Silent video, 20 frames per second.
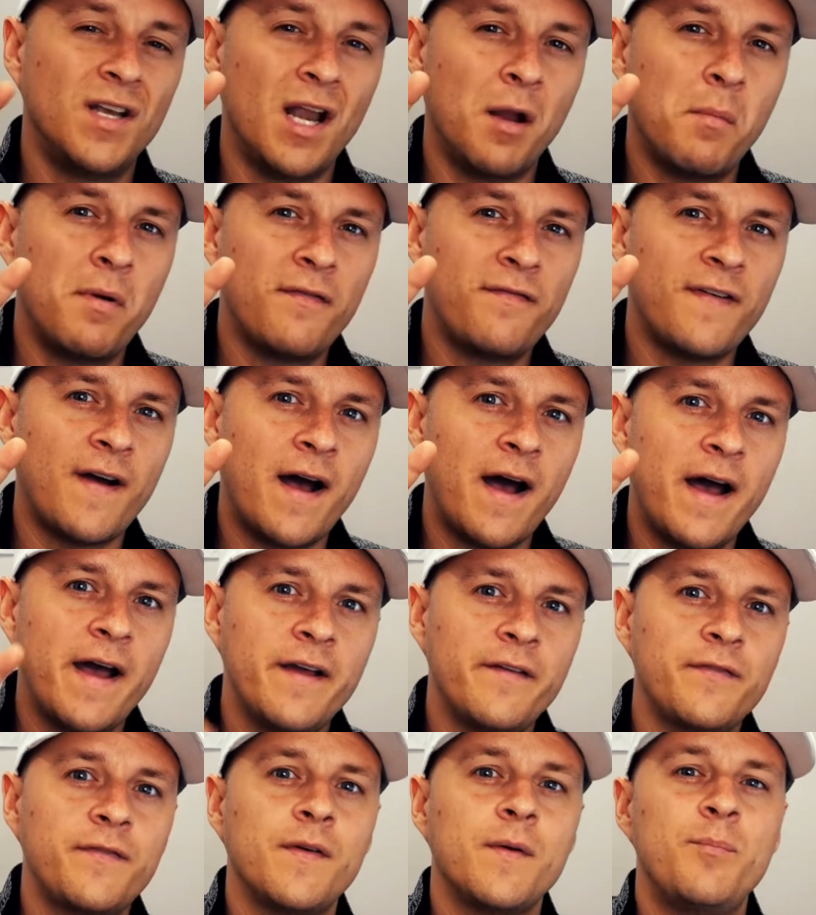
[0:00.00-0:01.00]
Number
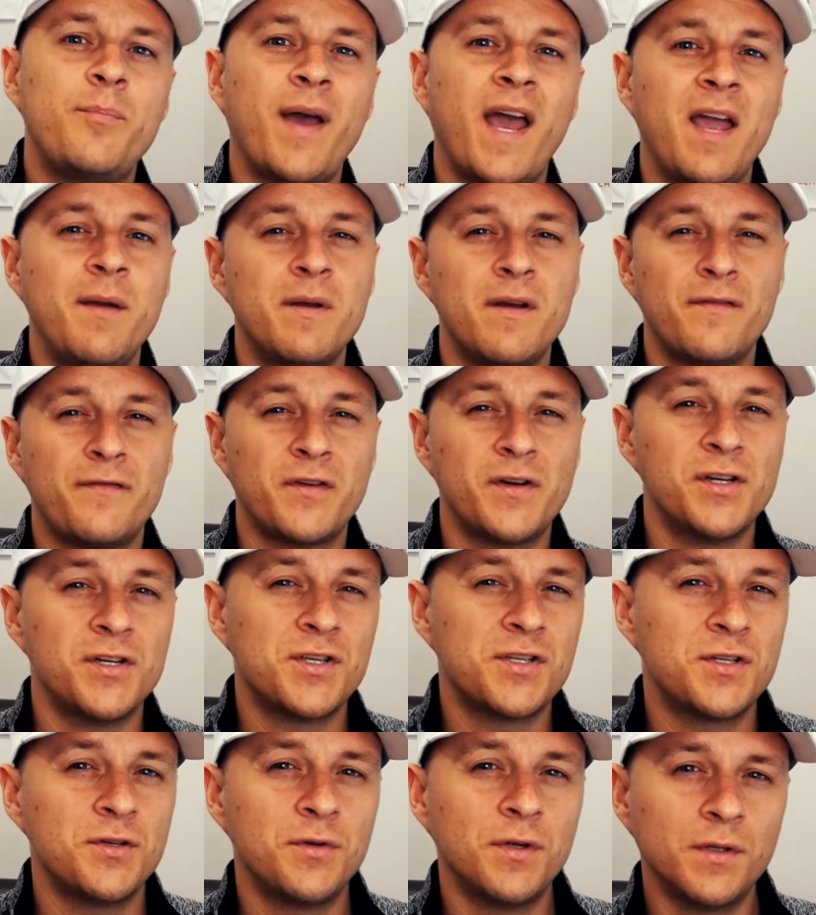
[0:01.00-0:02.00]
5, payment for your
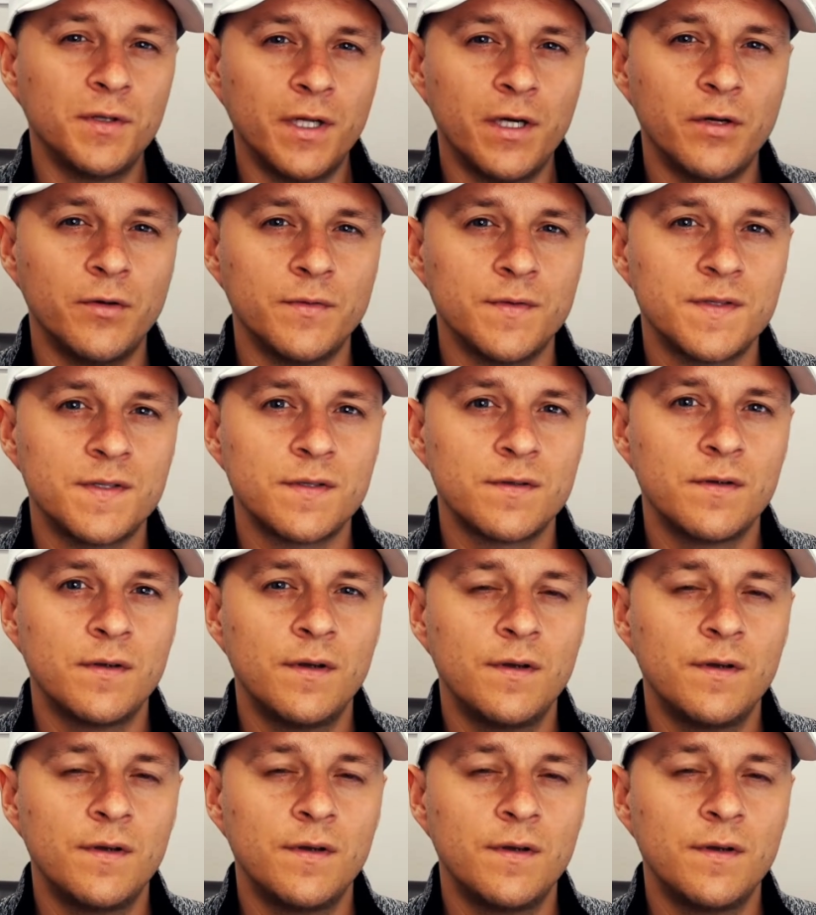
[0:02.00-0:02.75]
student loans.